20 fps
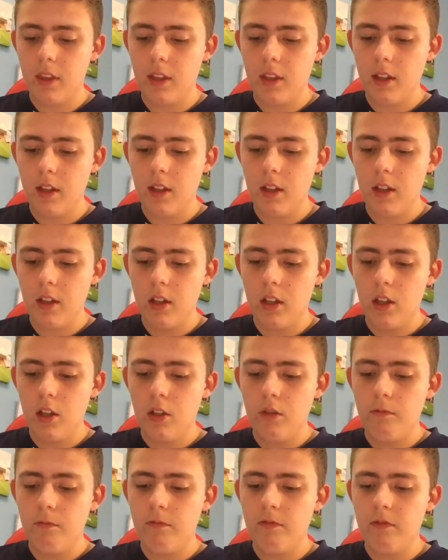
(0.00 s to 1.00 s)

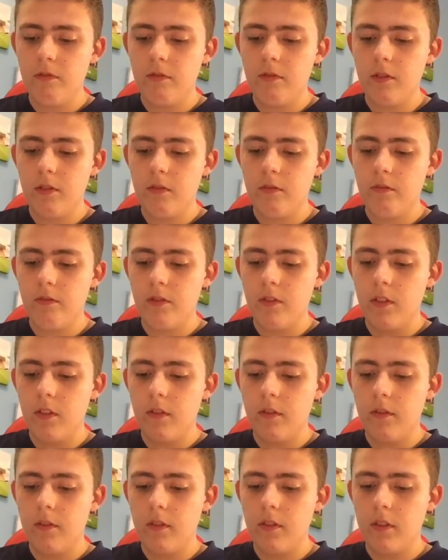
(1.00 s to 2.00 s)

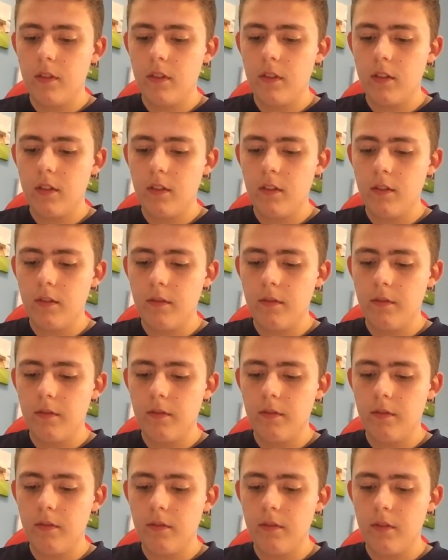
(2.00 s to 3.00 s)

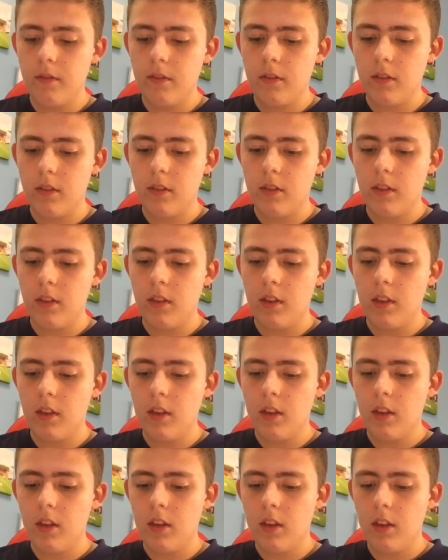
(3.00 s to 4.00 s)

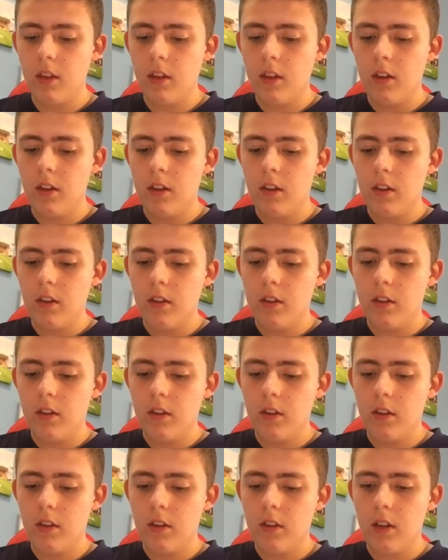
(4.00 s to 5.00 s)

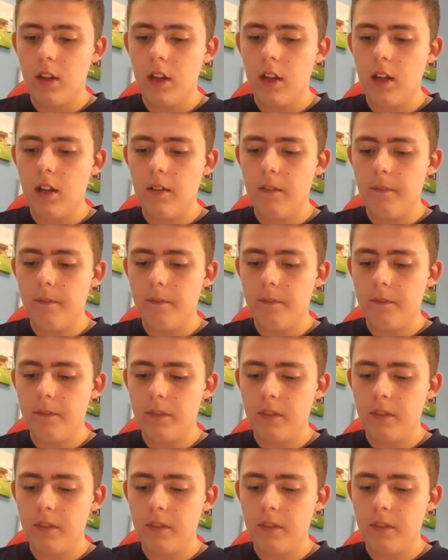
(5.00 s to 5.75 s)
Nobody speaks.